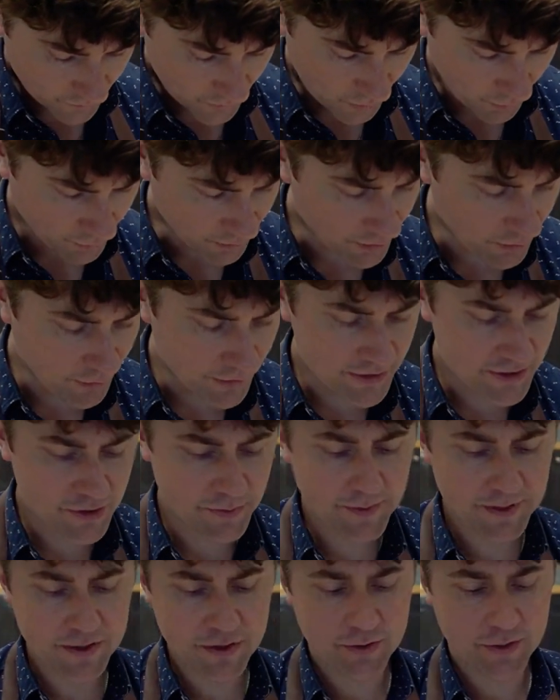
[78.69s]
we're going to
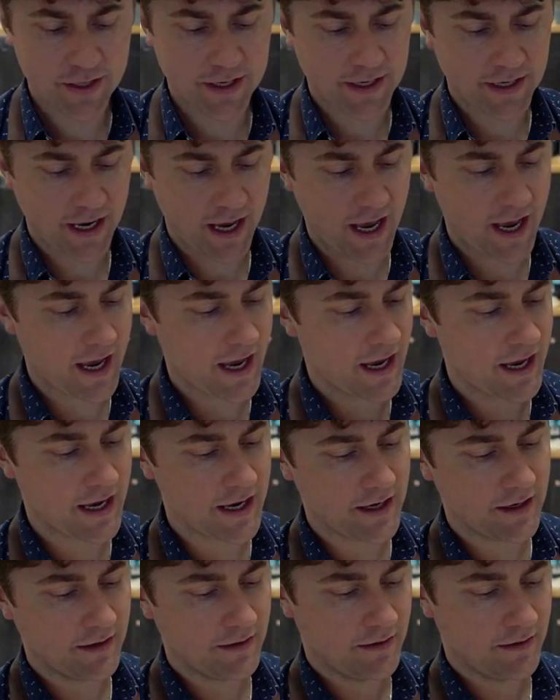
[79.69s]
be doing a